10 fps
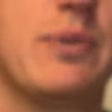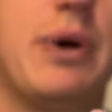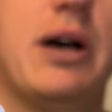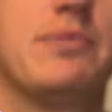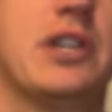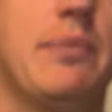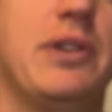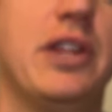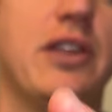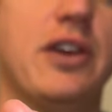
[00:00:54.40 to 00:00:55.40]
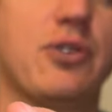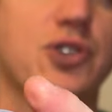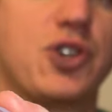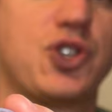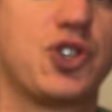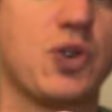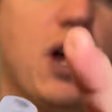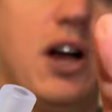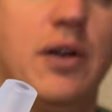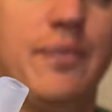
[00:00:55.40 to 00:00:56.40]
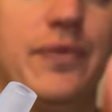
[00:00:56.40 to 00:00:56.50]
it pops up, and then there's your straw.